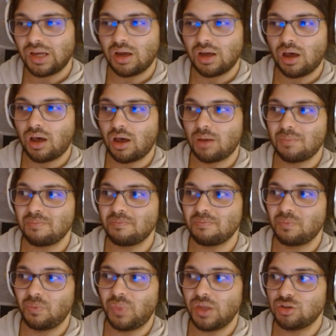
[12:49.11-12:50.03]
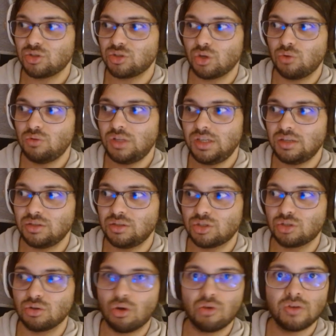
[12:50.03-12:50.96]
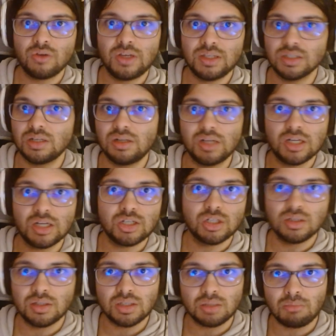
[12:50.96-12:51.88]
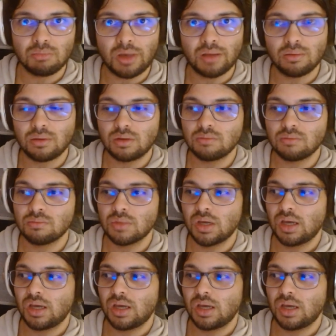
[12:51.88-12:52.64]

Um, there's only stories and legends about them.